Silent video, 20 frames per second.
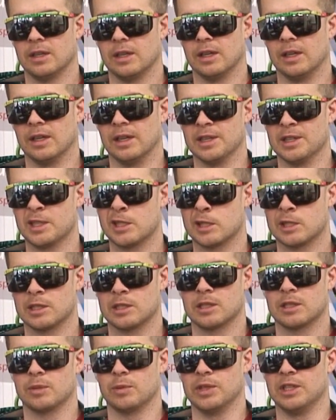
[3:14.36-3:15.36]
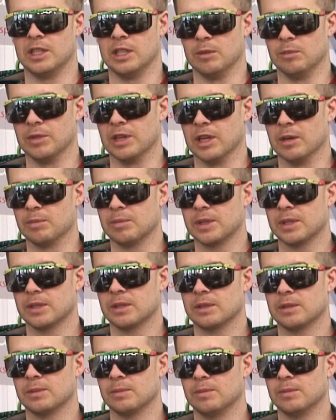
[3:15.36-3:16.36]
unless we teamed up
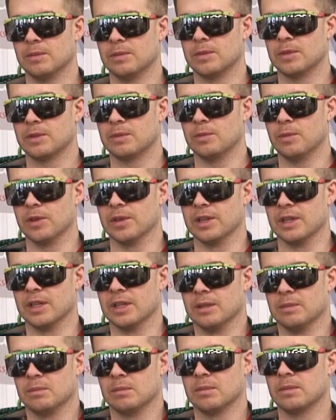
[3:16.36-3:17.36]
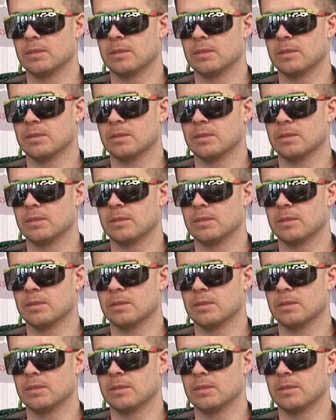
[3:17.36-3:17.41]
with a